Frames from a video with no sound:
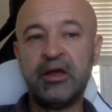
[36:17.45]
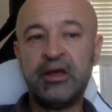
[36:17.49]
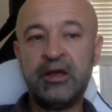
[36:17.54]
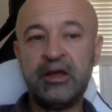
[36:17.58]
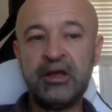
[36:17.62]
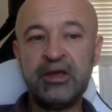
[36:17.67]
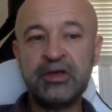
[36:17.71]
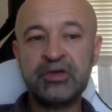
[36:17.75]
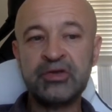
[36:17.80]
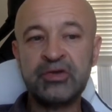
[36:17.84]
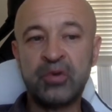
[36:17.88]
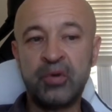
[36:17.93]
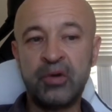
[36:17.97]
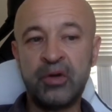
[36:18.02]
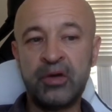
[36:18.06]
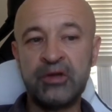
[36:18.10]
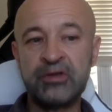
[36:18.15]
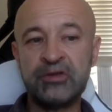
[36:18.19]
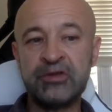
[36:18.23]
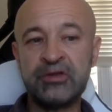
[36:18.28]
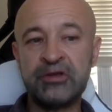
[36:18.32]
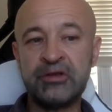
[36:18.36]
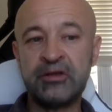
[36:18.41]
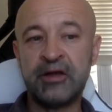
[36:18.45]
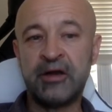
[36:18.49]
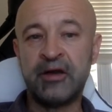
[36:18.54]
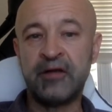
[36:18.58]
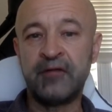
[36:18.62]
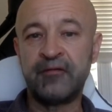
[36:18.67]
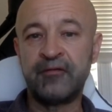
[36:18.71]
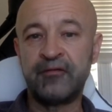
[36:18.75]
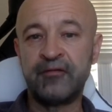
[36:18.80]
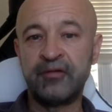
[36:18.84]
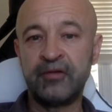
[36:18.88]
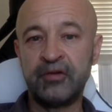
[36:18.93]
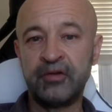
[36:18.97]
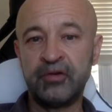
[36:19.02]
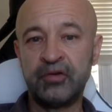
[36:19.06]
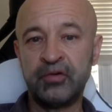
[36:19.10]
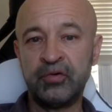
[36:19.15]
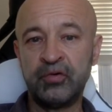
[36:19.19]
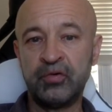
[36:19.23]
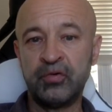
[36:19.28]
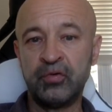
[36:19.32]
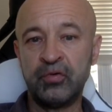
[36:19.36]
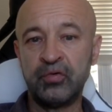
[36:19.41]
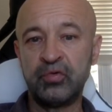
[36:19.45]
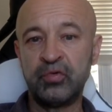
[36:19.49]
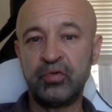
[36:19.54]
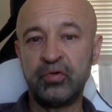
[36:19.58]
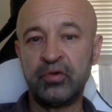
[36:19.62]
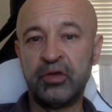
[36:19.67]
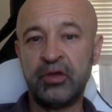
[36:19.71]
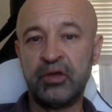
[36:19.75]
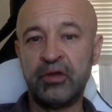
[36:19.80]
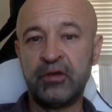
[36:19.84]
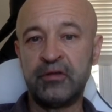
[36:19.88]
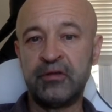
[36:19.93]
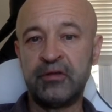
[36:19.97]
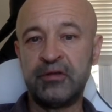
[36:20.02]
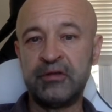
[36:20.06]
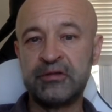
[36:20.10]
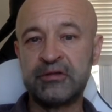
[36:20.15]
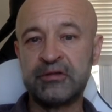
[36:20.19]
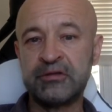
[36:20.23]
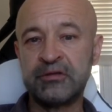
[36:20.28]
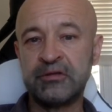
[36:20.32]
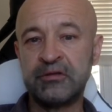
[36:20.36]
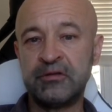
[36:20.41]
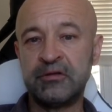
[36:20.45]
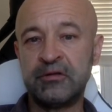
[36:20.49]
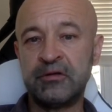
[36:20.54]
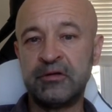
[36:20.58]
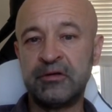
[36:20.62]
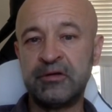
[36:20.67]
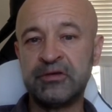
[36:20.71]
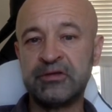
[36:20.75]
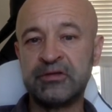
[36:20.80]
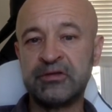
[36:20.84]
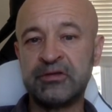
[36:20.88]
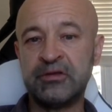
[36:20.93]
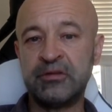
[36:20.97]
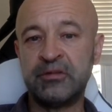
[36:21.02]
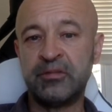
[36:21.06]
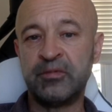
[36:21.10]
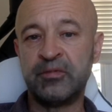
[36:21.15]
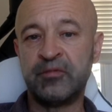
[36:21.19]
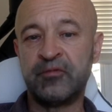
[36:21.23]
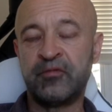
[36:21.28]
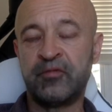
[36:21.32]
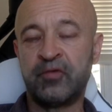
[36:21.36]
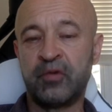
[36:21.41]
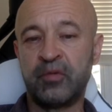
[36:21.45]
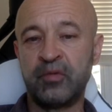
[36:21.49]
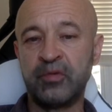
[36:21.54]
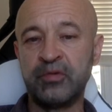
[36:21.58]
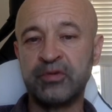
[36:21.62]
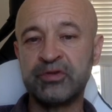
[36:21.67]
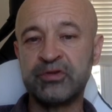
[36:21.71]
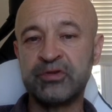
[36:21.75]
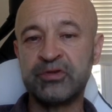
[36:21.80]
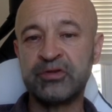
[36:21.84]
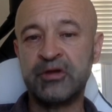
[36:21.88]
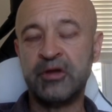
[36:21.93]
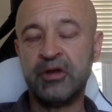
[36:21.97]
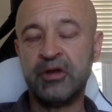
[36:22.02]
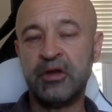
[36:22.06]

is already enough to, to get this increase in the performance.